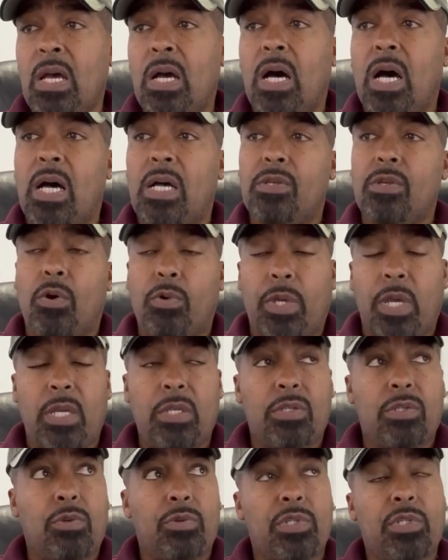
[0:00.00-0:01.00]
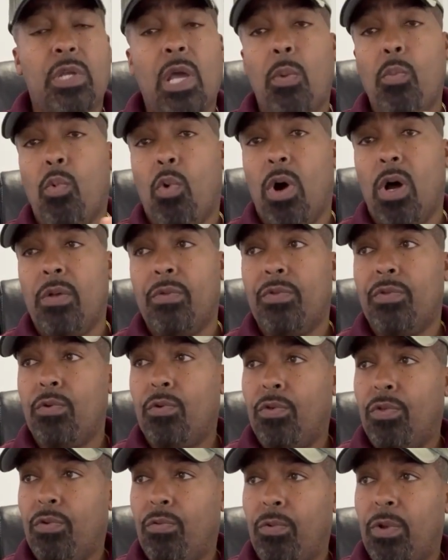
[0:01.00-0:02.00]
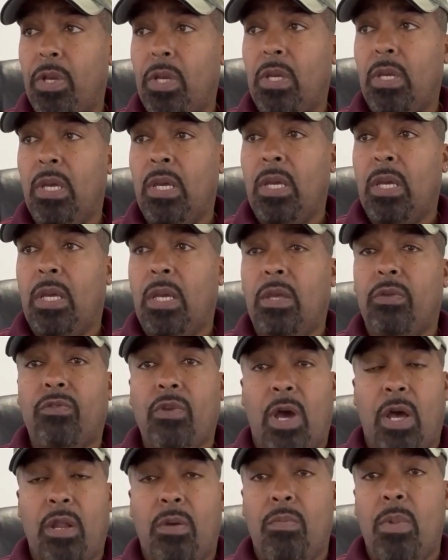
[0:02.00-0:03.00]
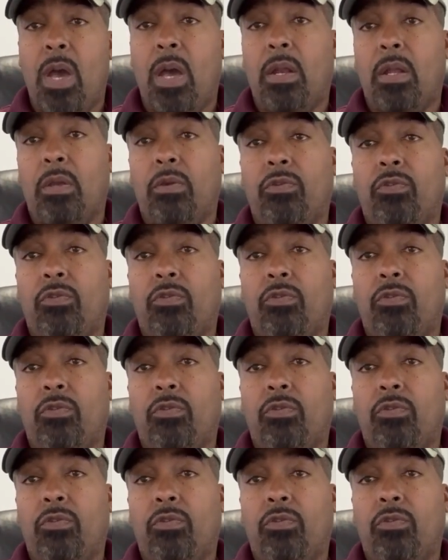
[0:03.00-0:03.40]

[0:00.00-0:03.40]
Okay, so step 1 through 3 is automatic.